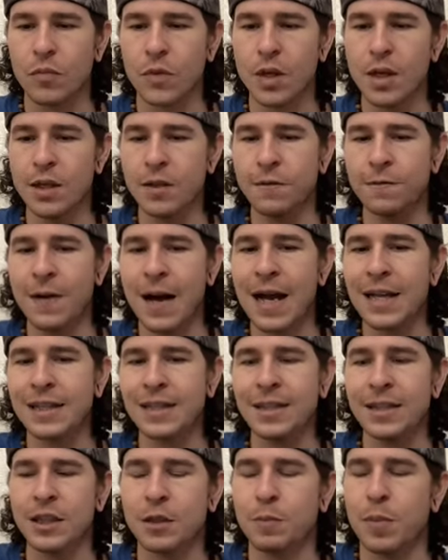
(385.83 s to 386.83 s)
as
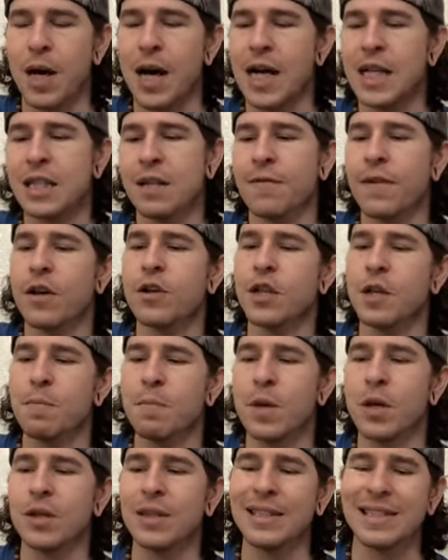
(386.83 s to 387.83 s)
fast as this positive energy
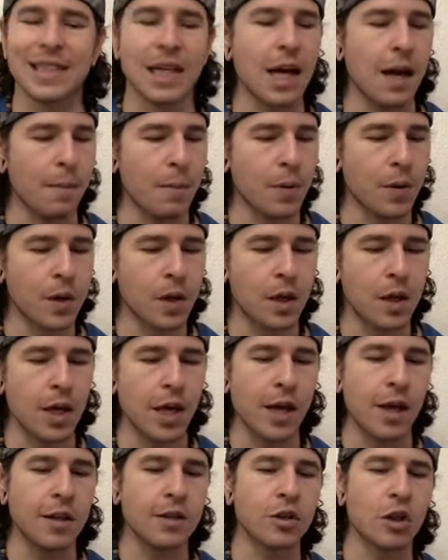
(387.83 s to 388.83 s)
builds up,
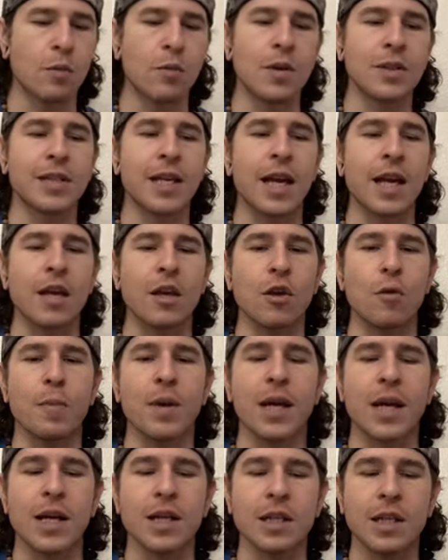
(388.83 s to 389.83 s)
it's almost like you're
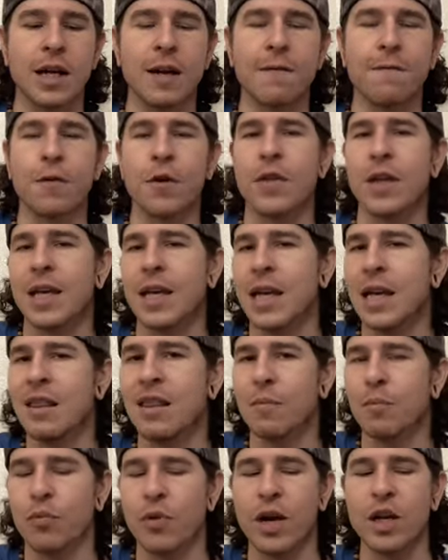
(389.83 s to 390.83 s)
beginning to kind of feel the heat
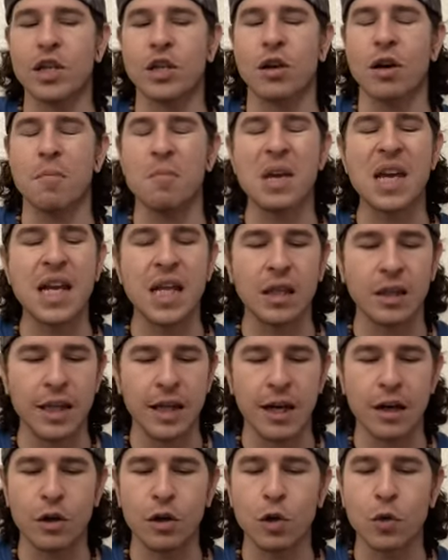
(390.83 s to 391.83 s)
and the pressure immediately.
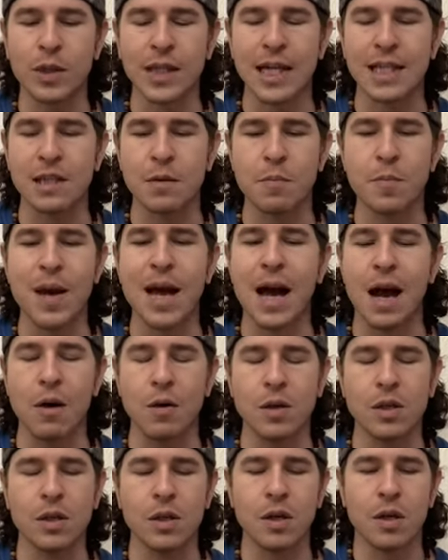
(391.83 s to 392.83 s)
And I don't know what that's
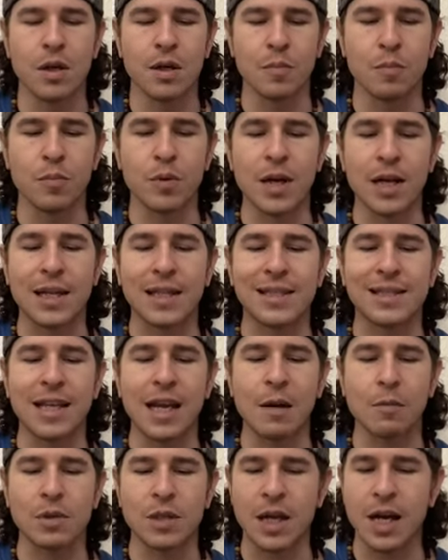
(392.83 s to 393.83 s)
about, but at the
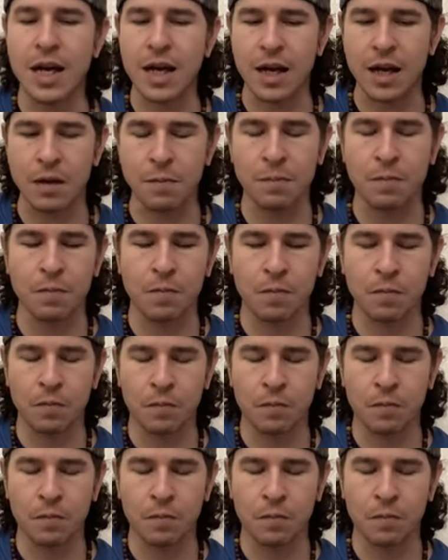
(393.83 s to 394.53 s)
same time,